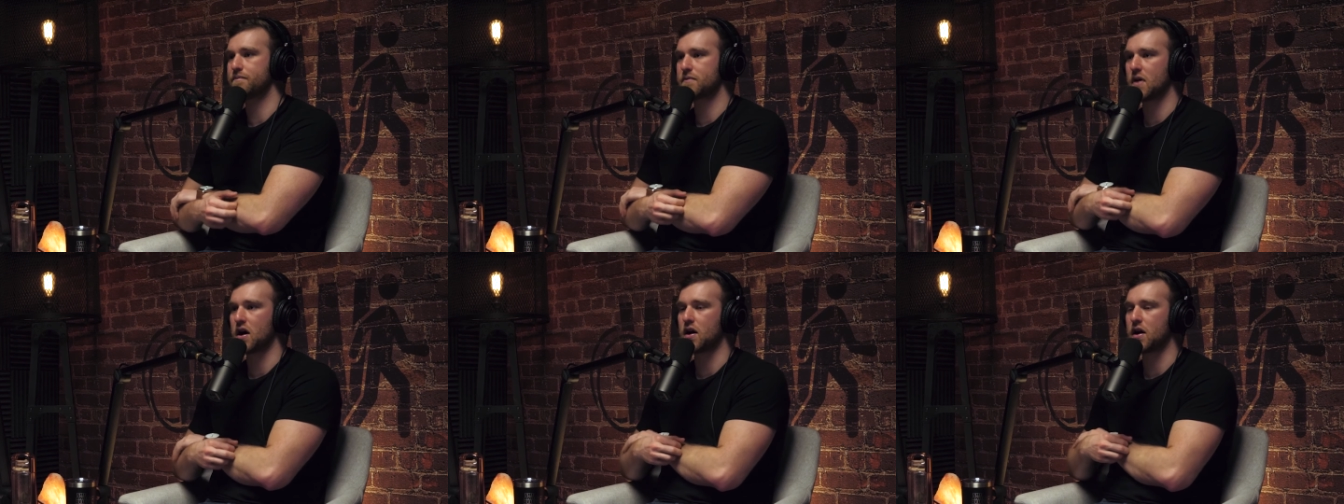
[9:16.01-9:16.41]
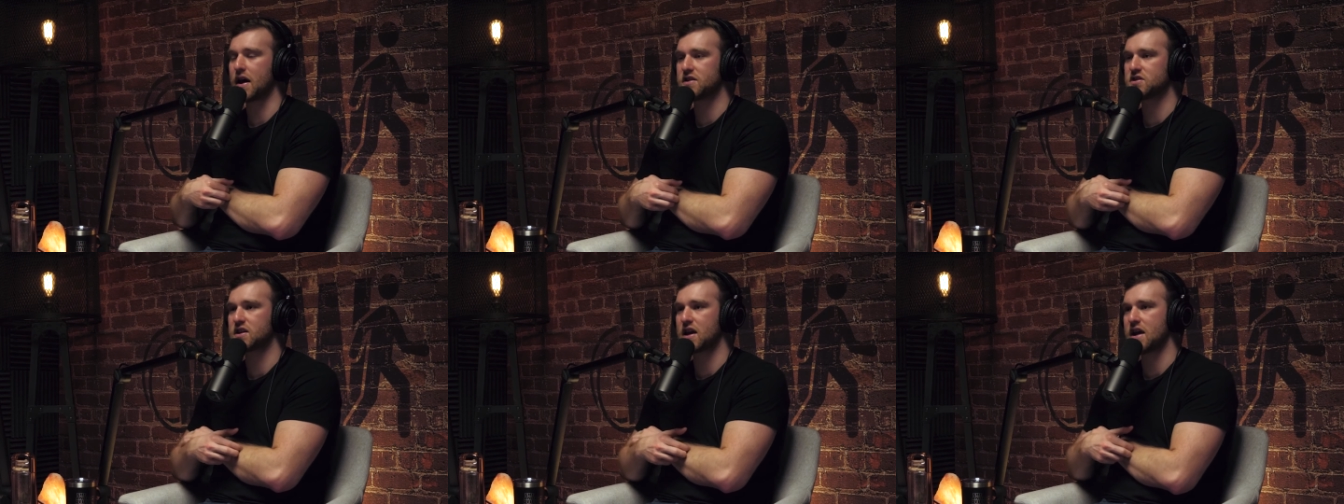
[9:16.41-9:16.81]

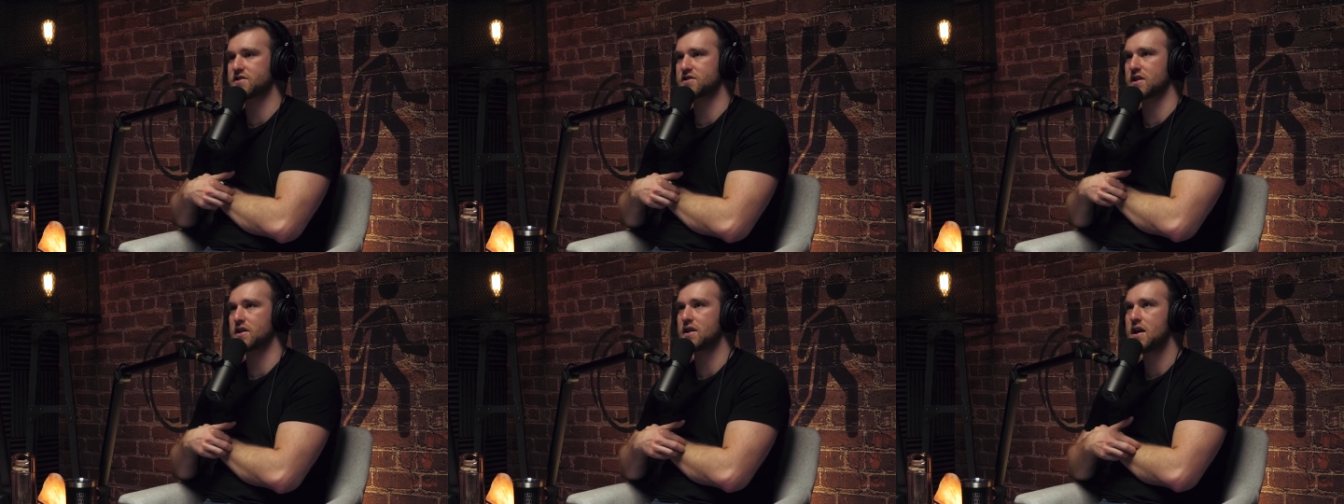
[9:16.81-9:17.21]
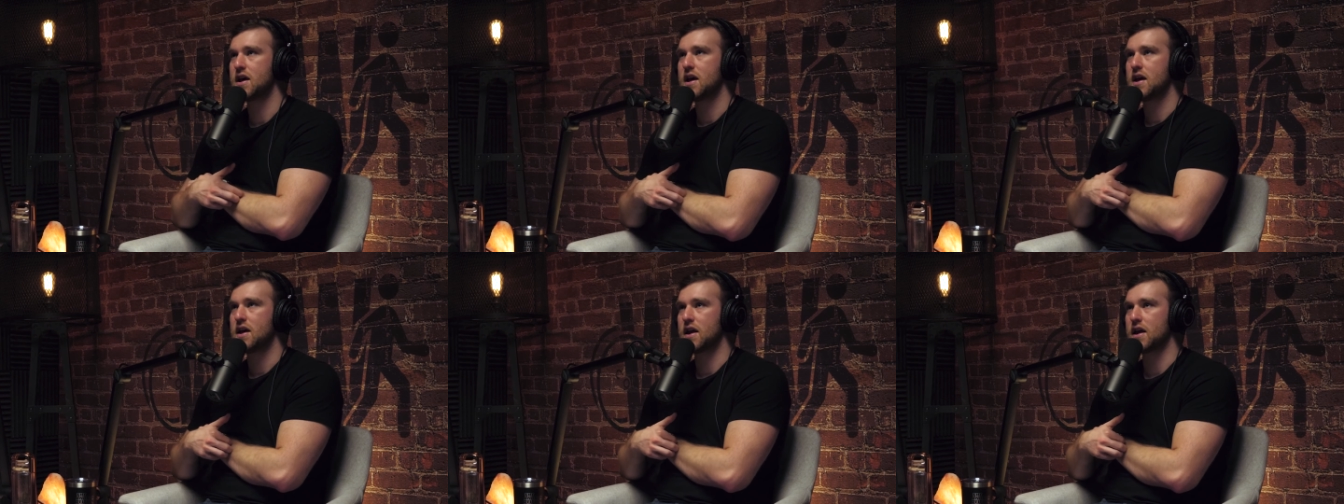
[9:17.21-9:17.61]
education,
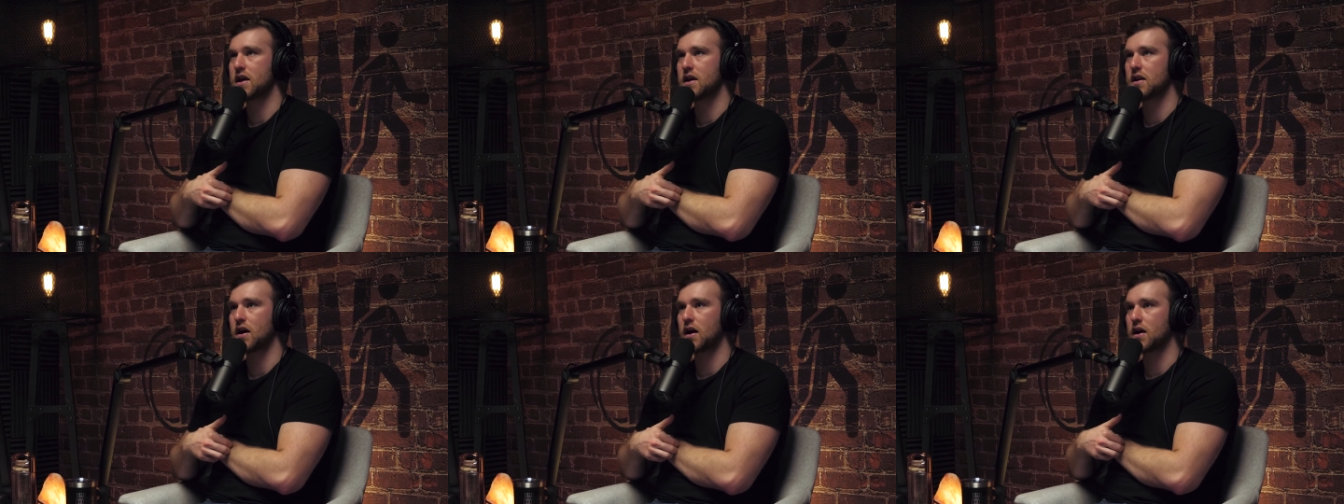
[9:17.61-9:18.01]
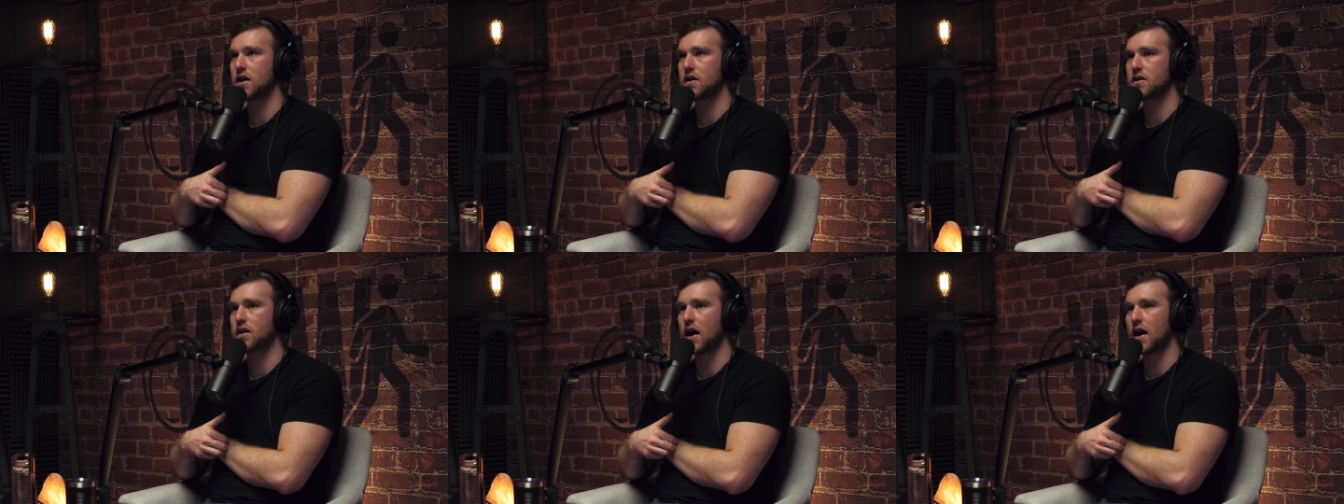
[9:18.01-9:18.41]

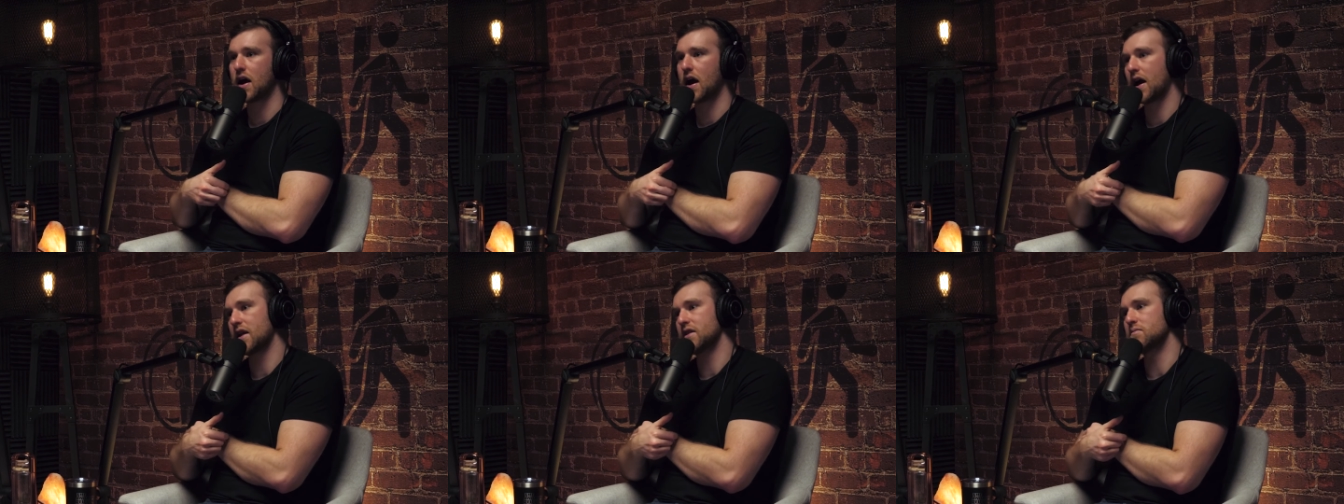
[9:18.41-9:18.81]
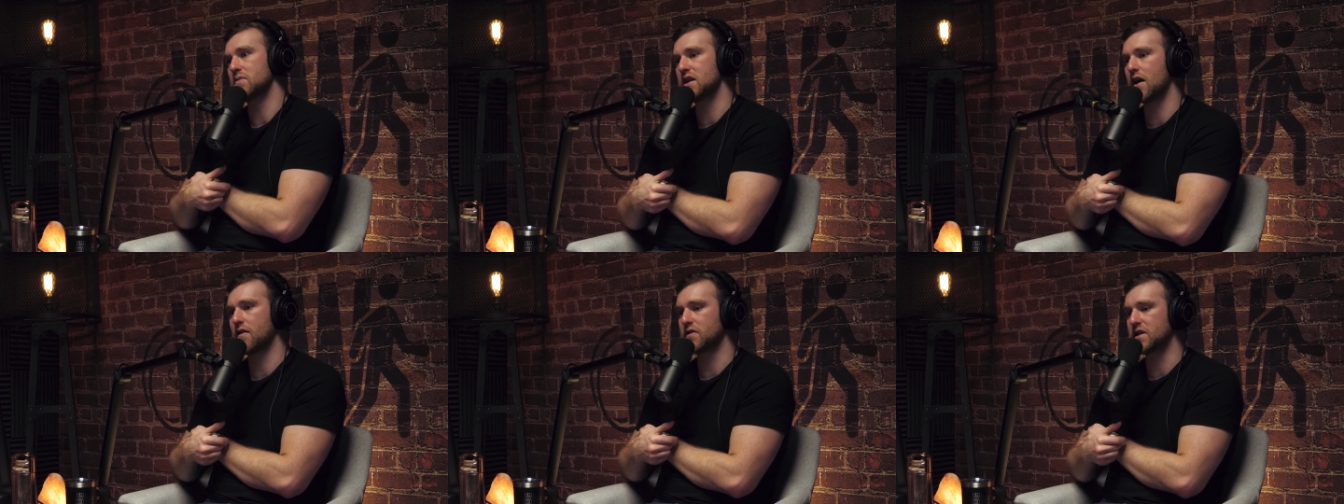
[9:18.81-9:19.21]
I had to be
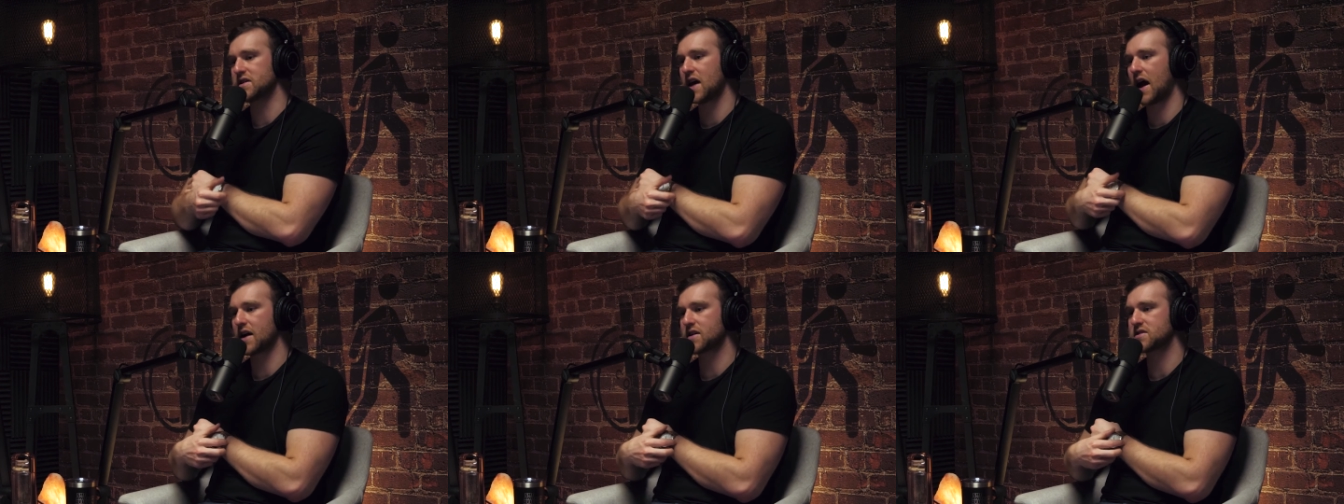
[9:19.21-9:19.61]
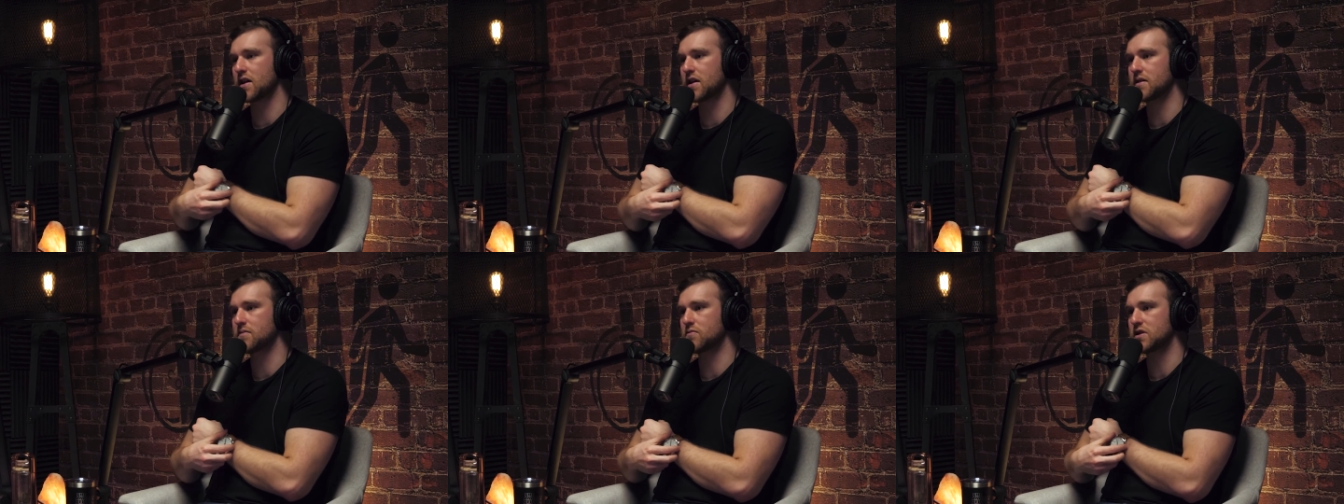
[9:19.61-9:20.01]
heavily taxed on it,